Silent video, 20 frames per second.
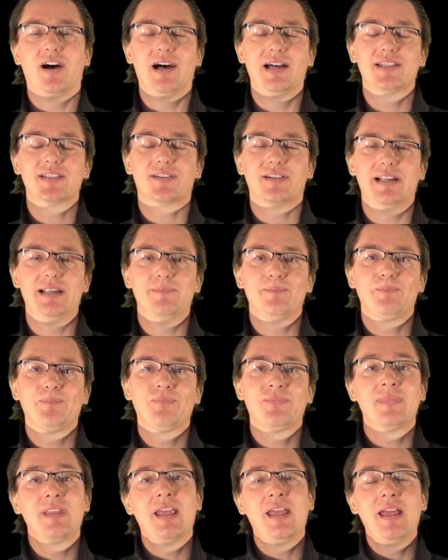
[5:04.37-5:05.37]
ice cream.
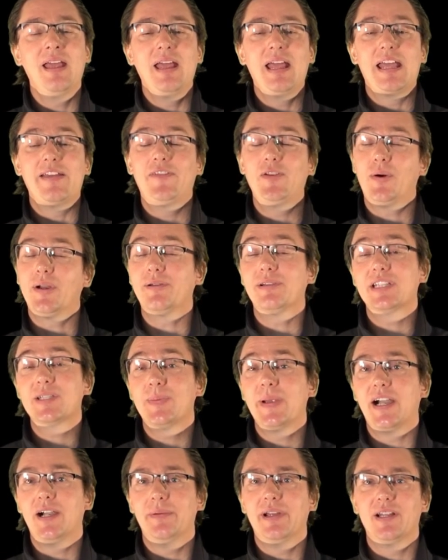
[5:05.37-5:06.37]
If you want to
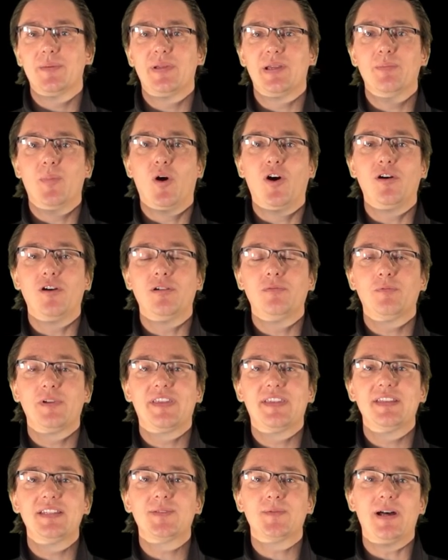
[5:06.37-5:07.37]
experiment a bit more
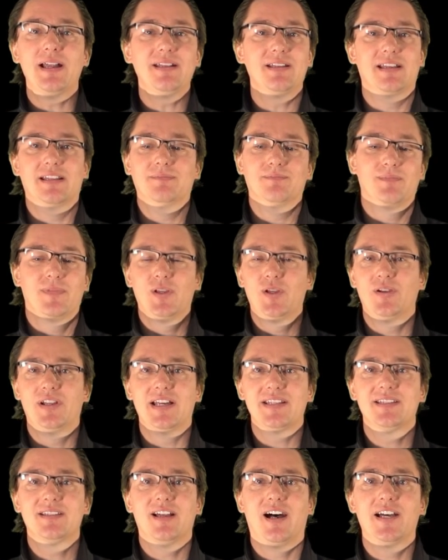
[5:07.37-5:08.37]
with this one, and who
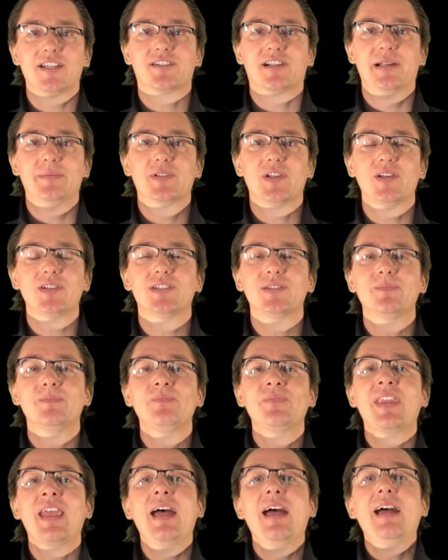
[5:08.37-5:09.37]
doesn't, ice cream's awesome,
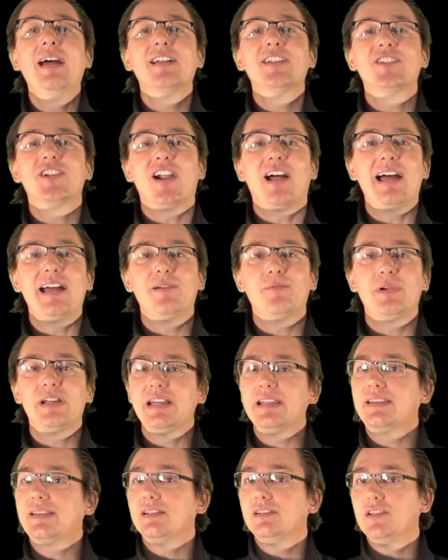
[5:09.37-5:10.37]
try it
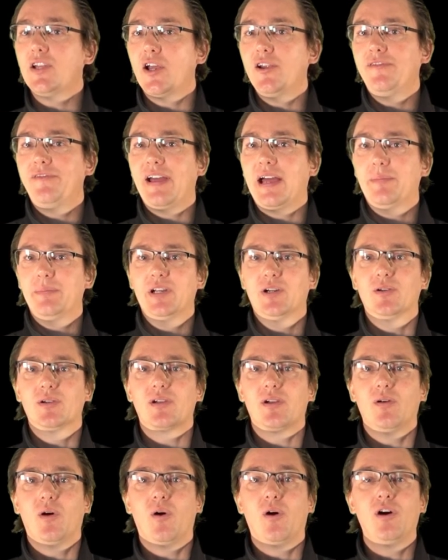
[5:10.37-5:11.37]
with low-fat
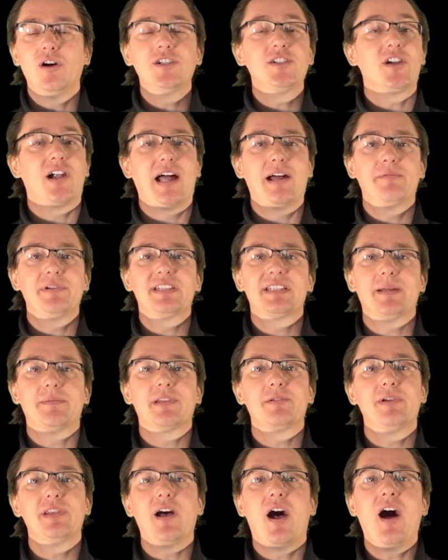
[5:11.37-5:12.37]
milk, or try it with
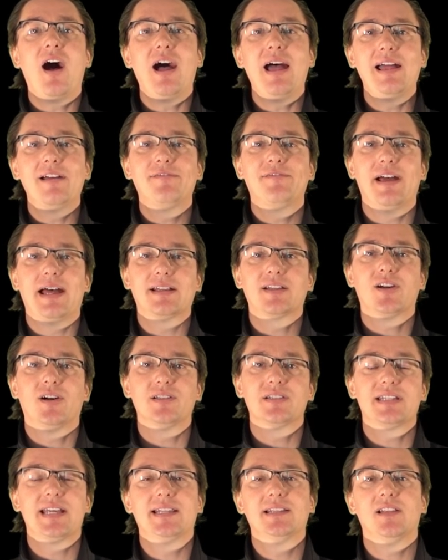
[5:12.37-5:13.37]
something with a higher fat
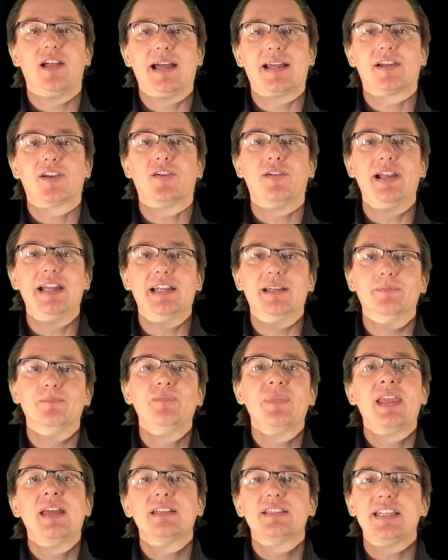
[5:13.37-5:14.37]
content like cream.
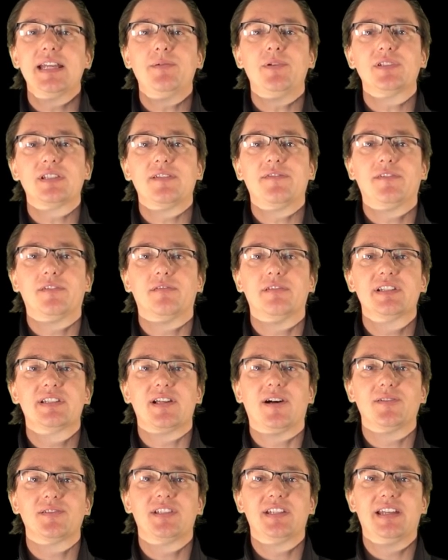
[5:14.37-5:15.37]
See what different
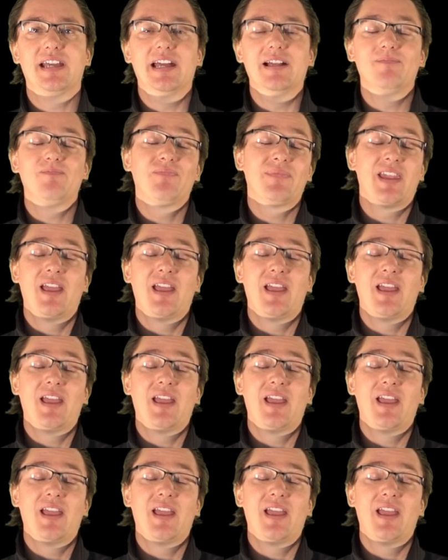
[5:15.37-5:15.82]
results you get.